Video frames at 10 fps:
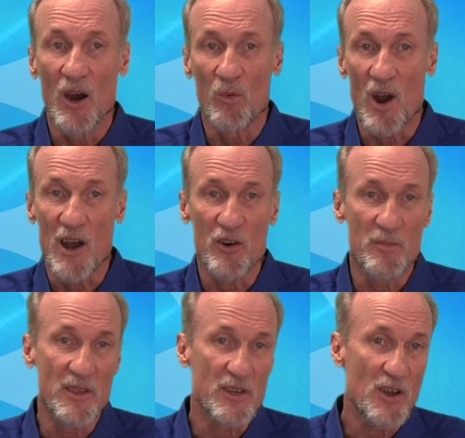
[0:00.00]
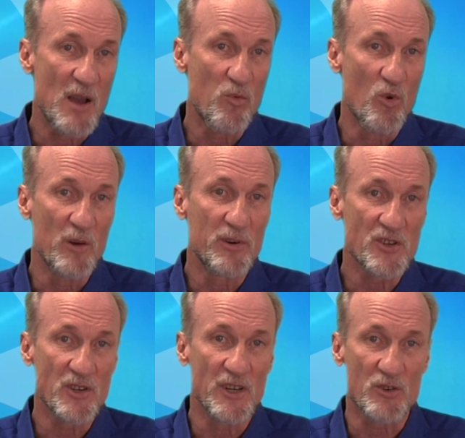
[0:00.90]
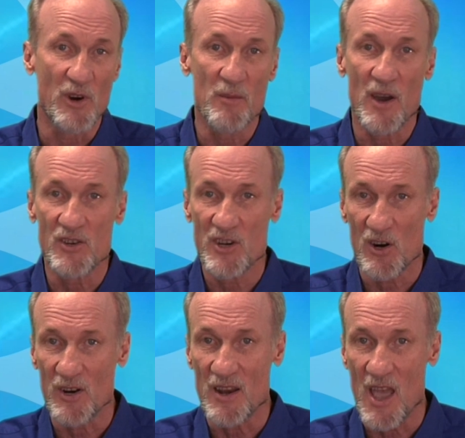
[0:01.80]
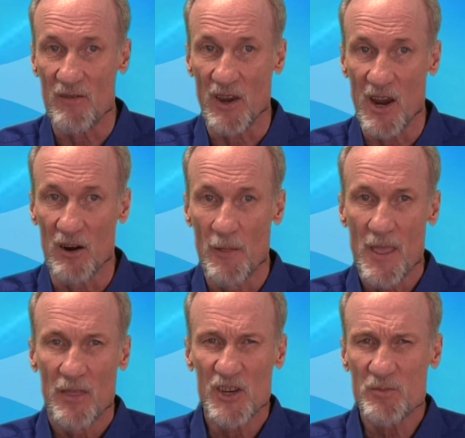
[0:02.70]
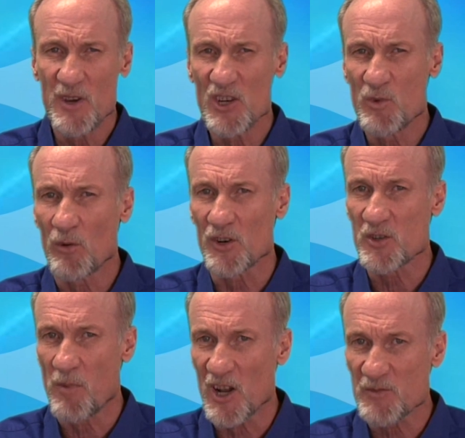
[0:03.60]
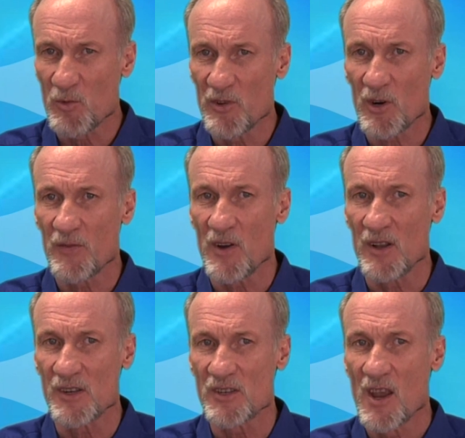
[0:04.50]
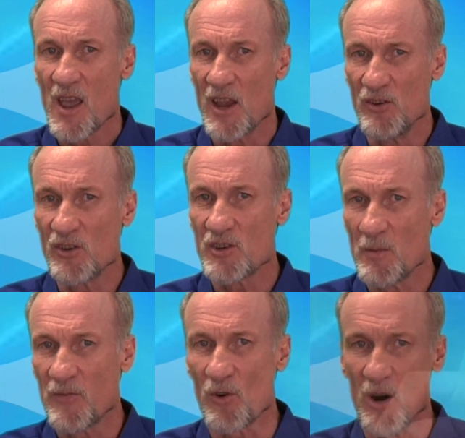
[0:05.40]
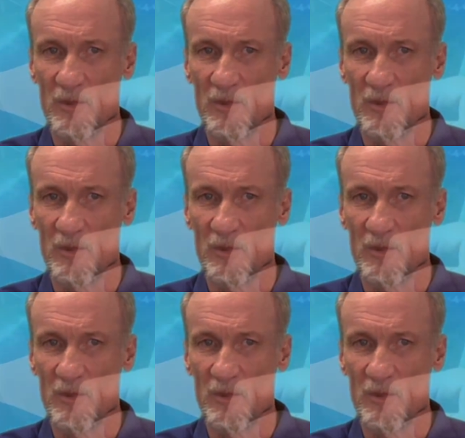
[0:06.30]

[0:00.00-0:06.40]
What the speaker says: we're honored to be in the top 1% as rated by Charity Navigator. This means we are responsible with our funds and use them for our